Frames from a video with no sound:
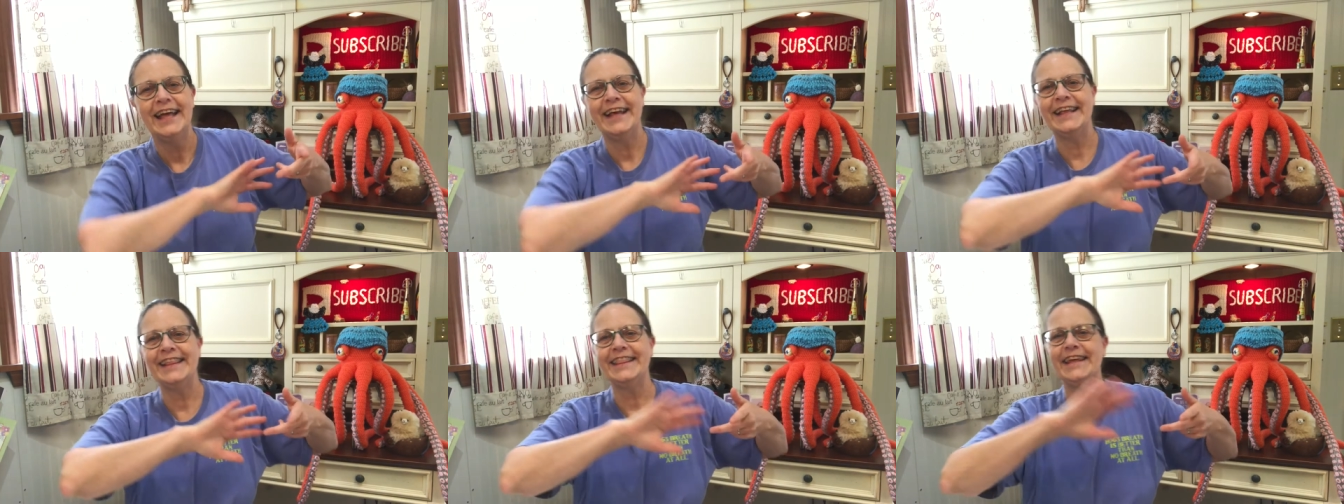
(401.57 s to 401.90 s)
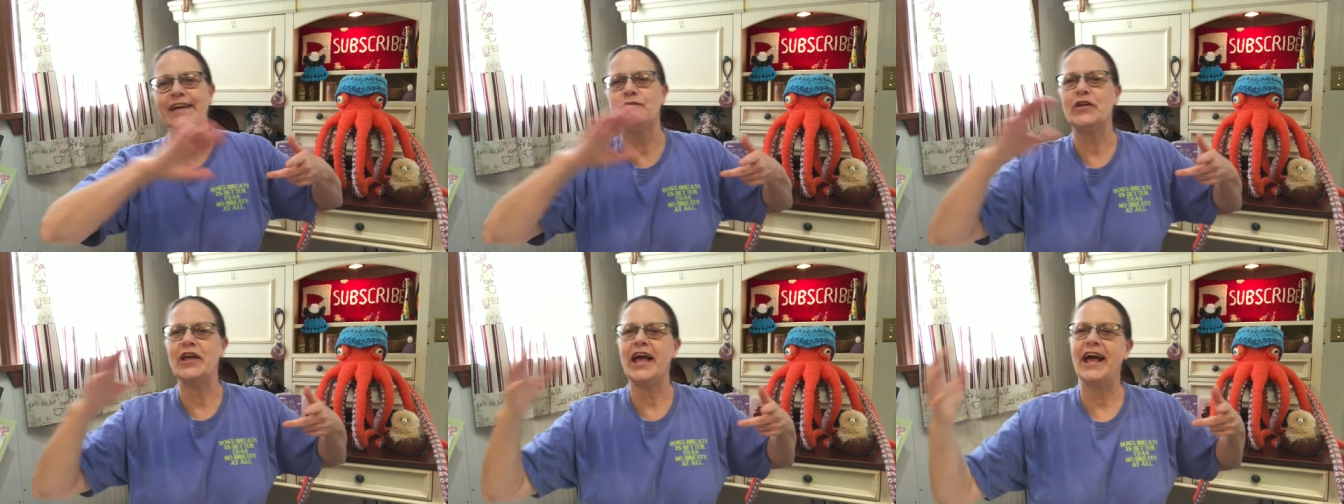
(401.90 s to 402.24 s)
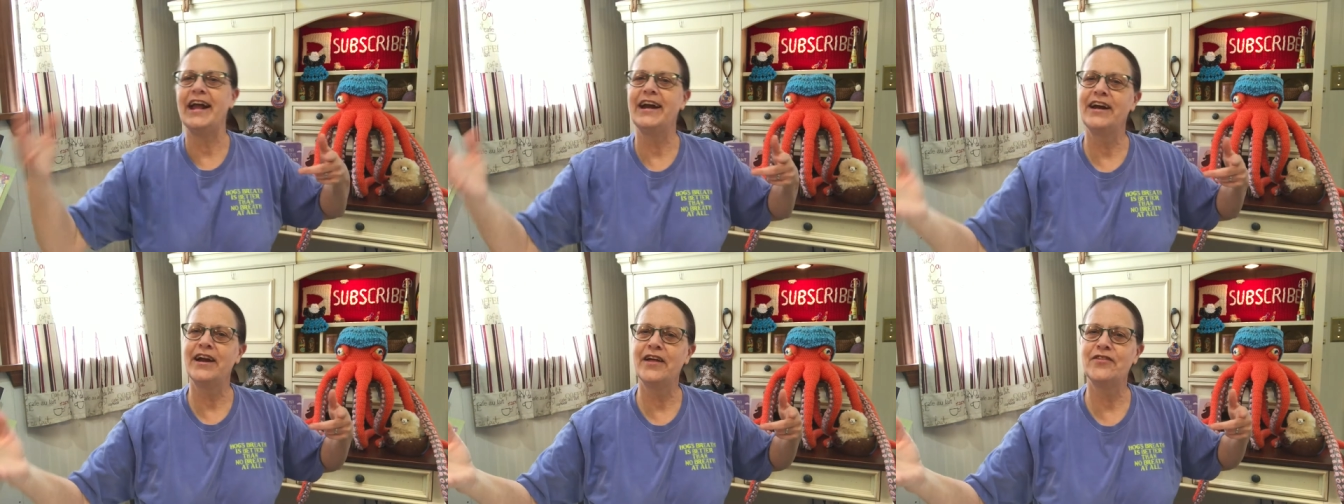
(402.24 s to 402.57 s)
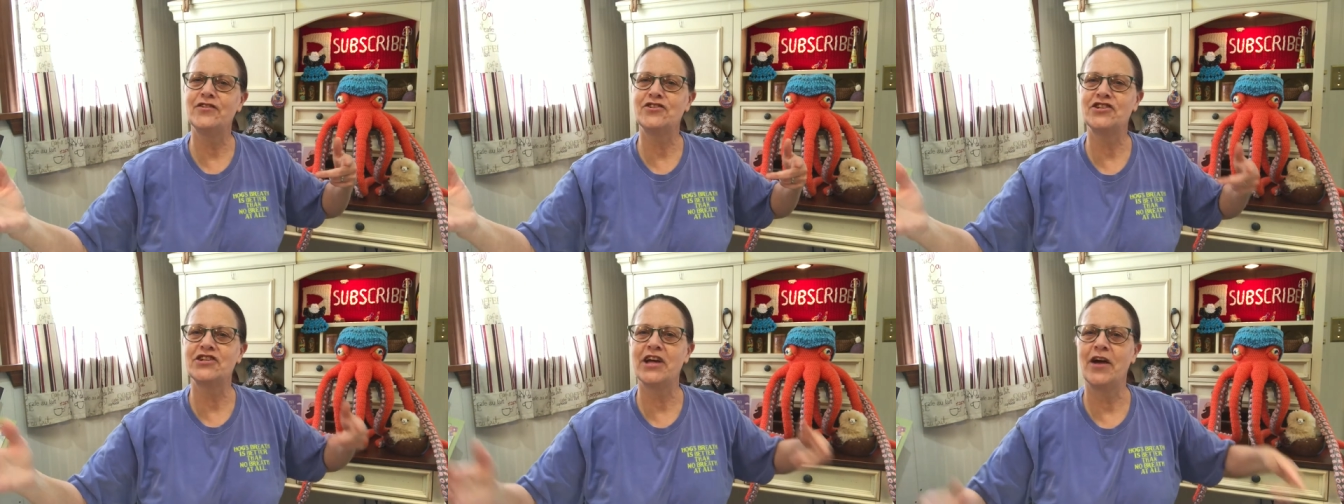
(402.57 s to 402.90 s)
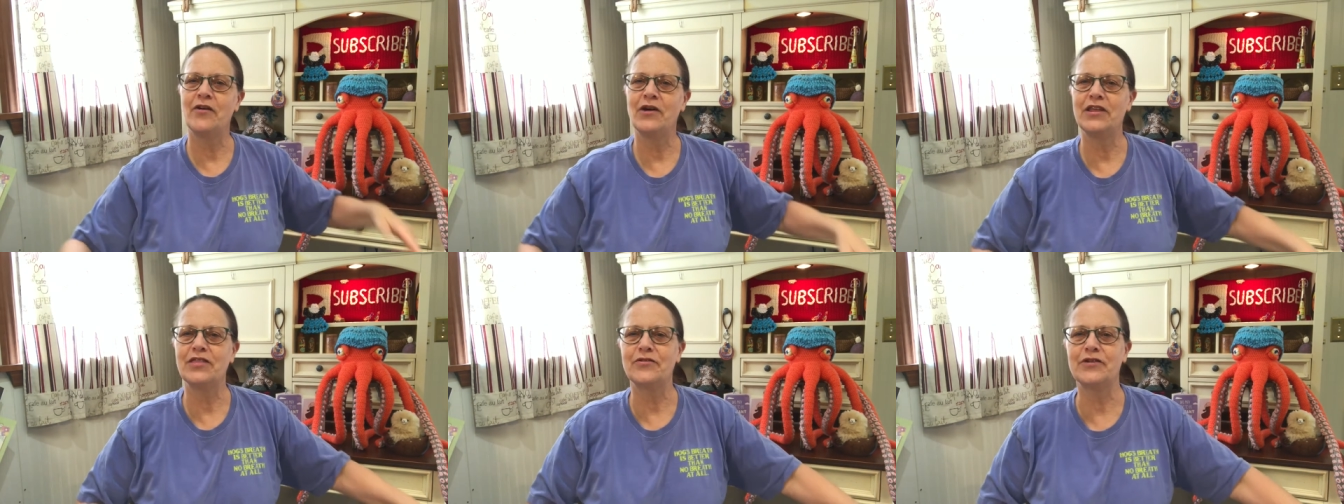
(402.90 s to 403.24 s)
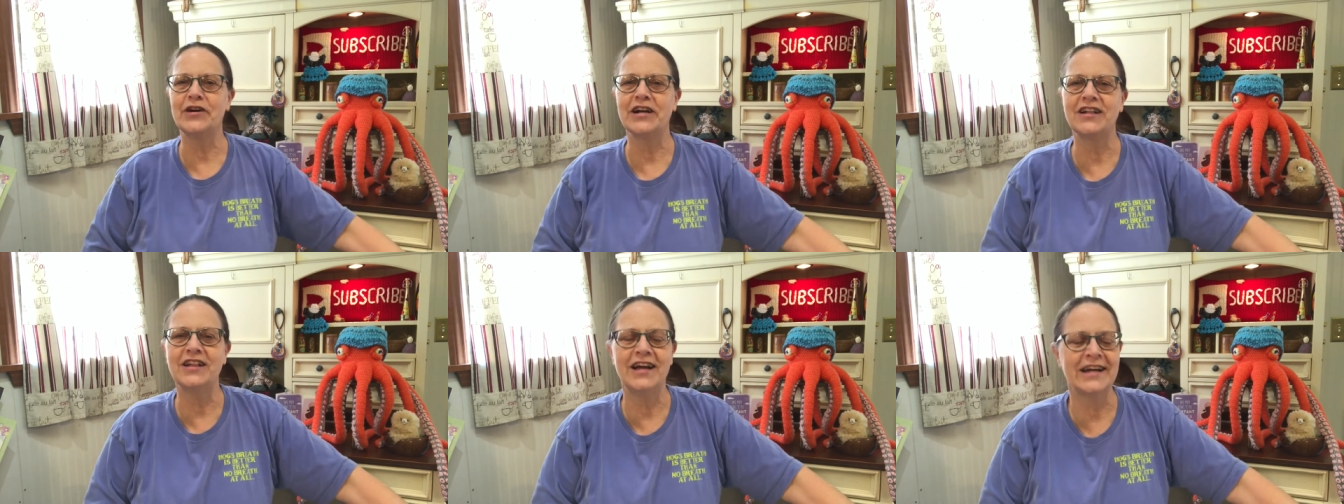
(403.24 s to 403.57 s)
and then we had another show at
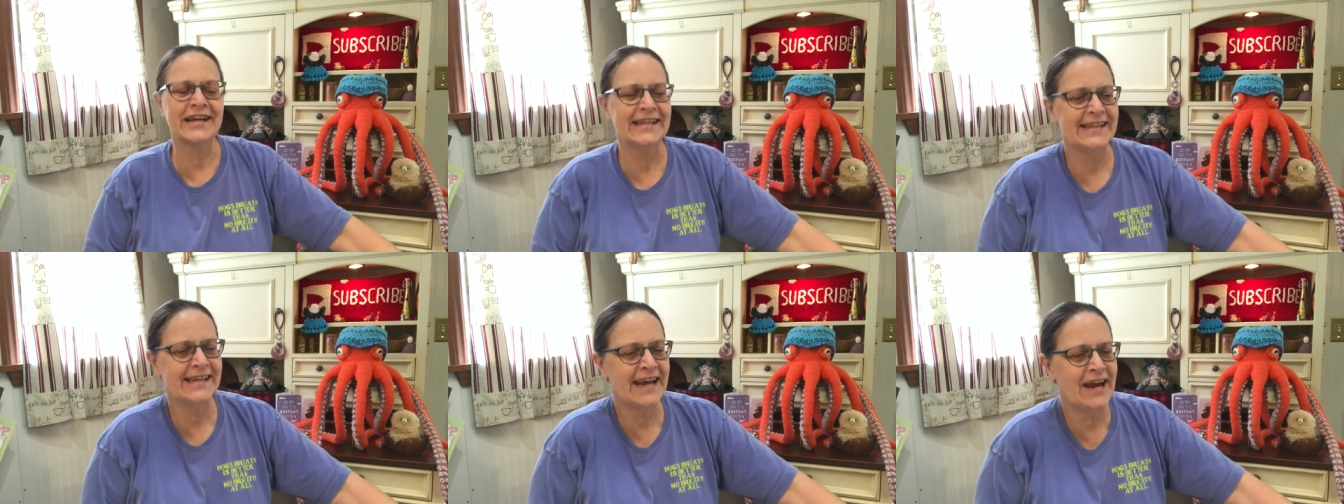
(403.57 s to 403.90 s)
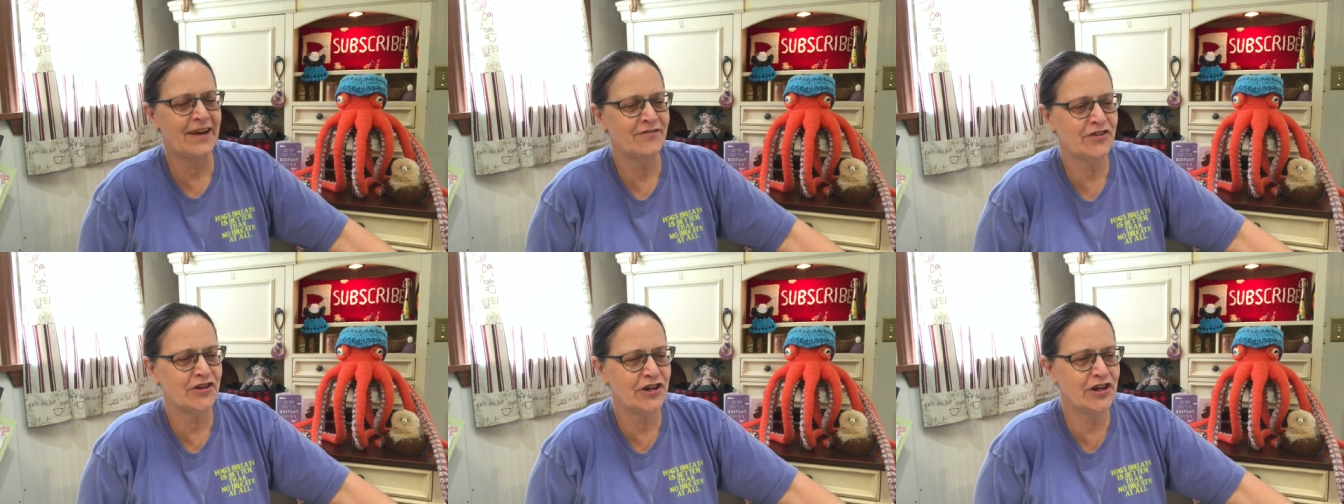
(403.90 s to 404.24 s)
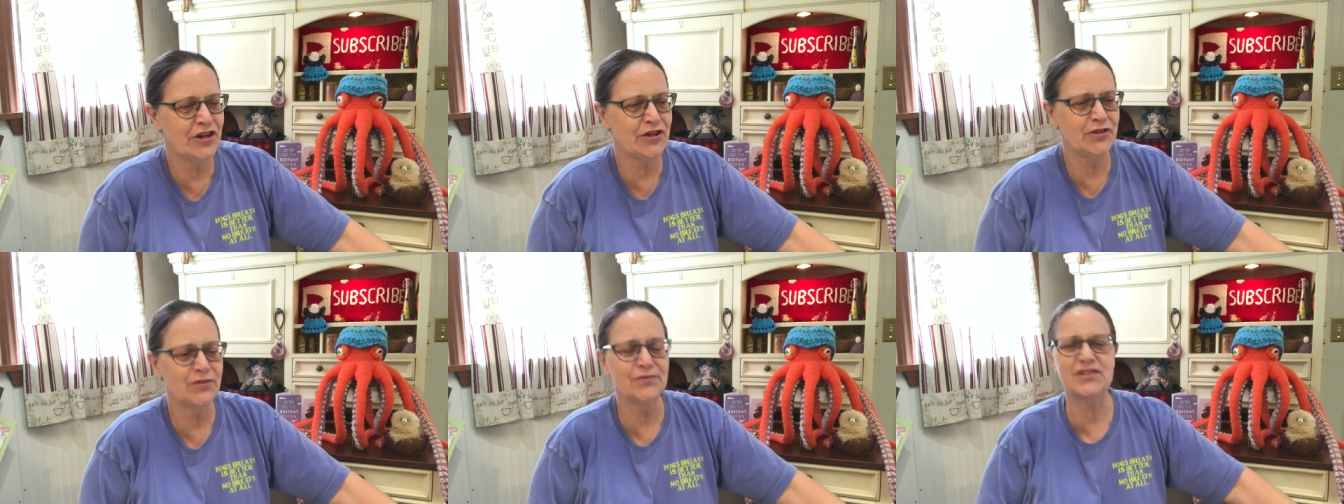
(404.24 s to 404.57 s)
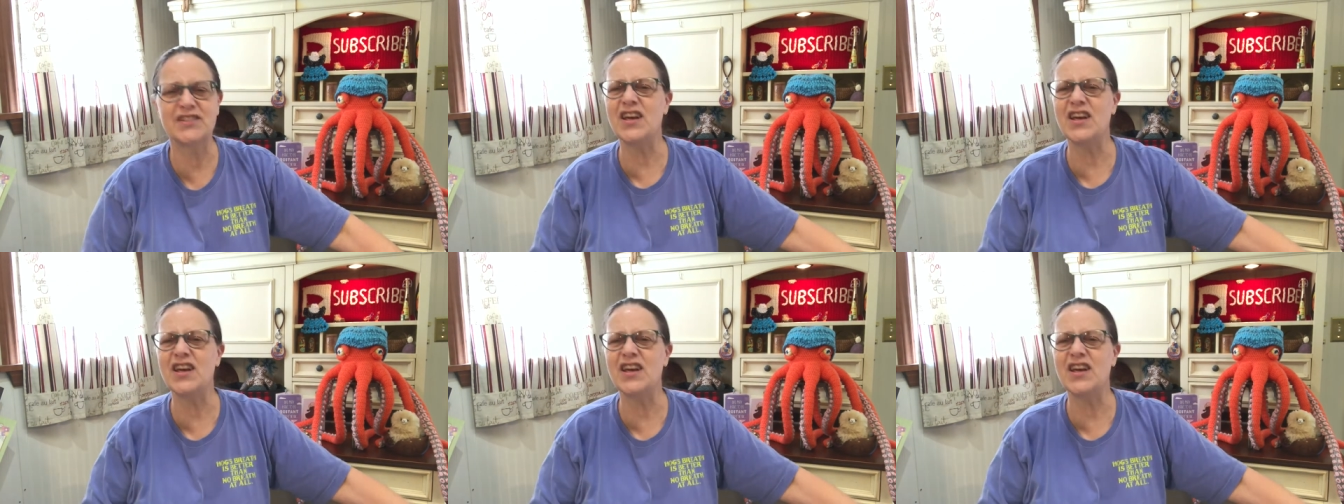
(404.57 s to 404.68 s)
three o'clock in the afternoon,